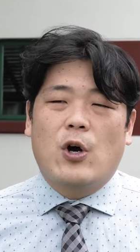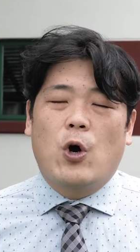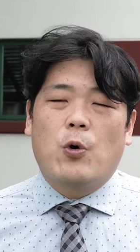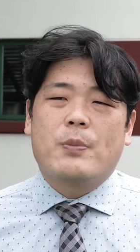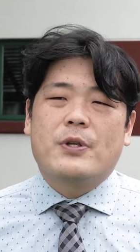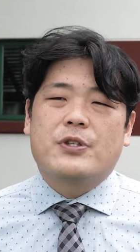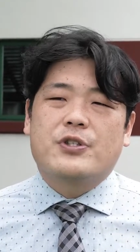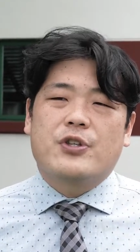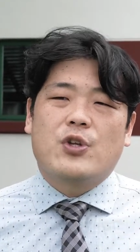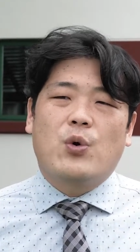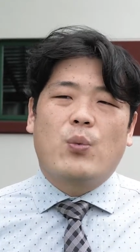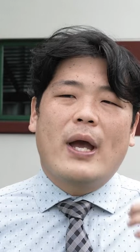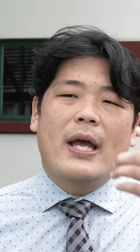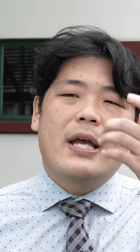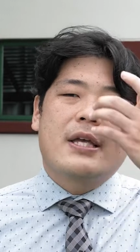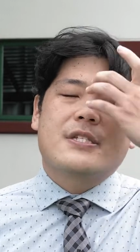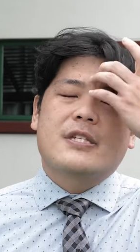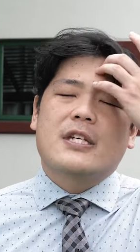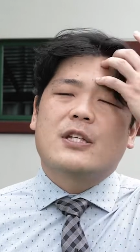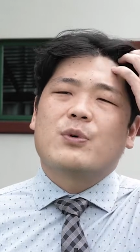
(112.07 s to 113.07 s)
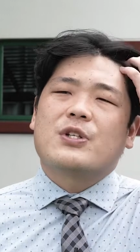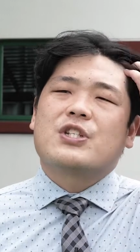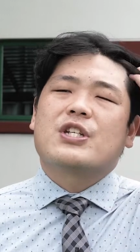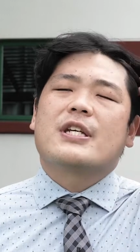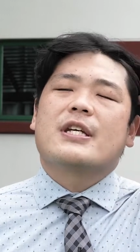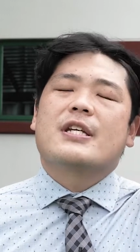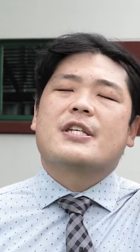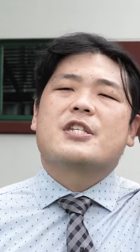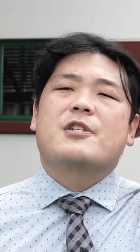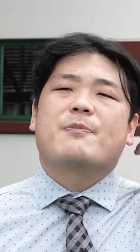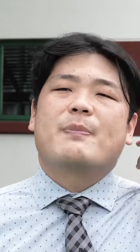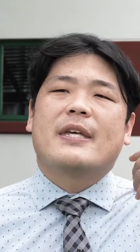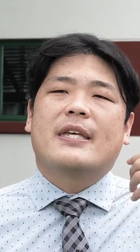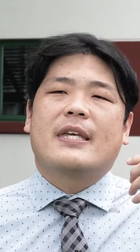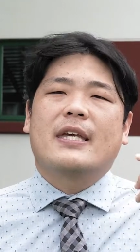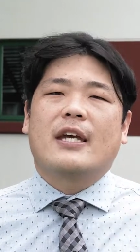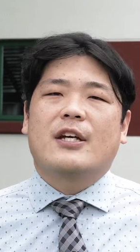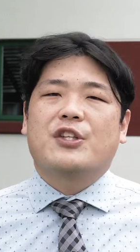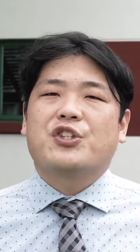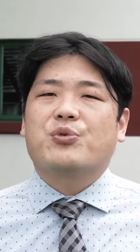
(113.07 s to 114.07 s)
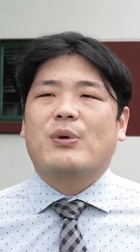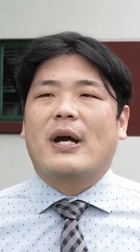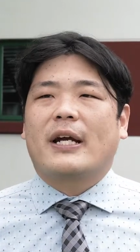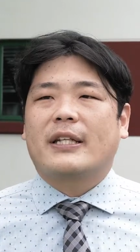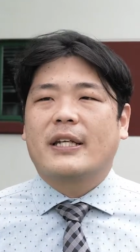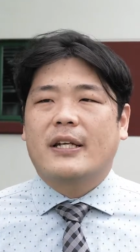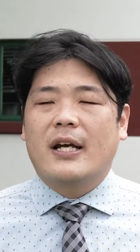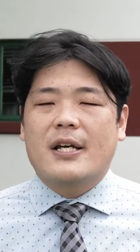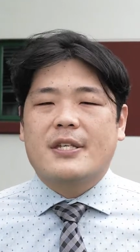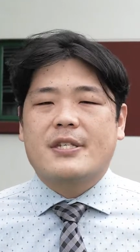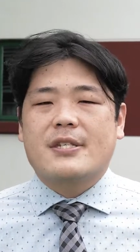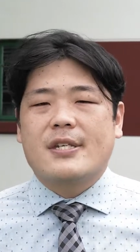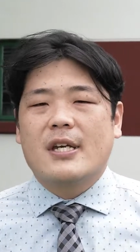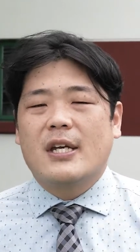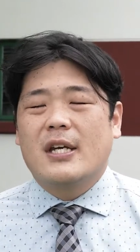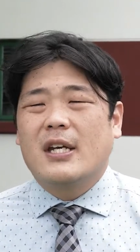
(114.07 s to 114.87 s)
open to the ways in which He is speaking and directing us